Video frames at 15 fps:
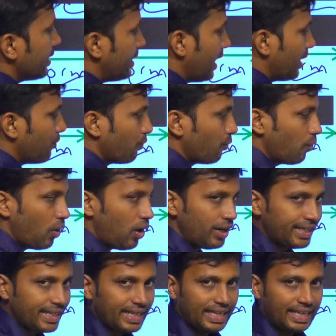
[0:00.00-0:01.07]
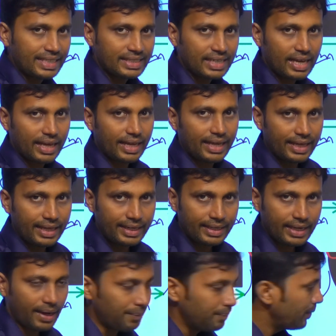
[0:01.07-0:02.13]
then what is a
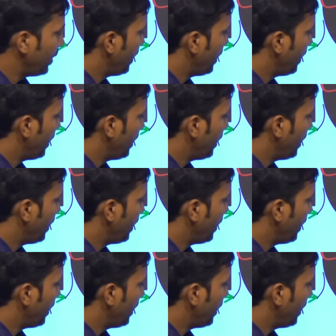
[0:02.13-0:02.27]
area